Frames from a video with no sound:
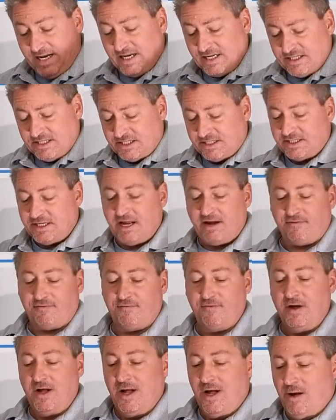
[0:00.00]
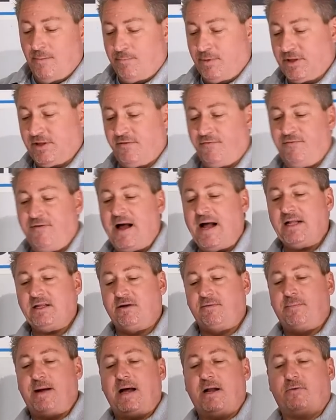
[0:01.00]
It is stiff, but the
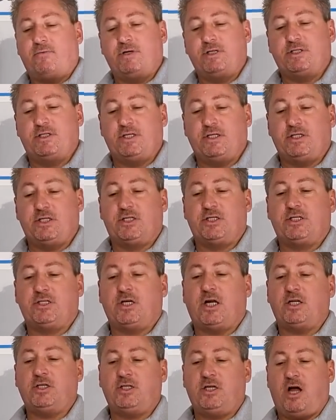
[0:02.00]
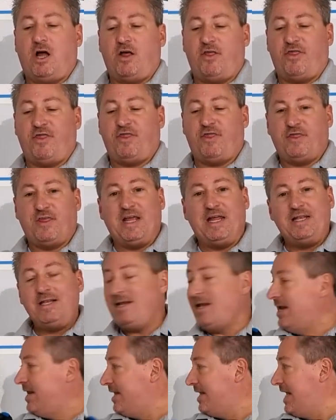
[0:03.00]
fact of the matter is this is such a
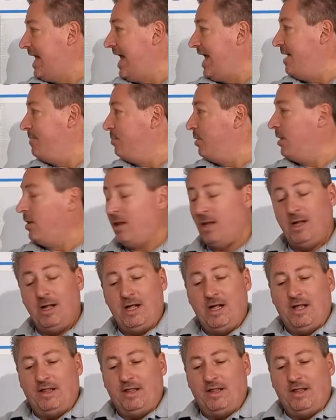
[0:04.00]
thin cable